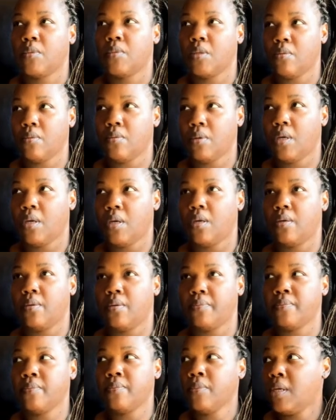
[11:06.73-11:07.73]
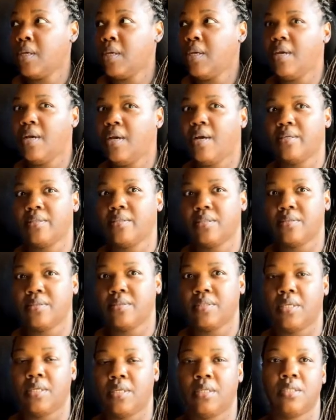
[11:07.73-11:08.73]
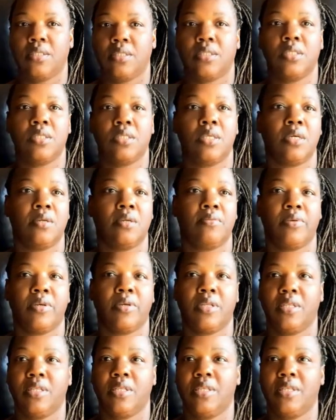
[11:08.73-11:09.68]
okay. He also said that she doesn't really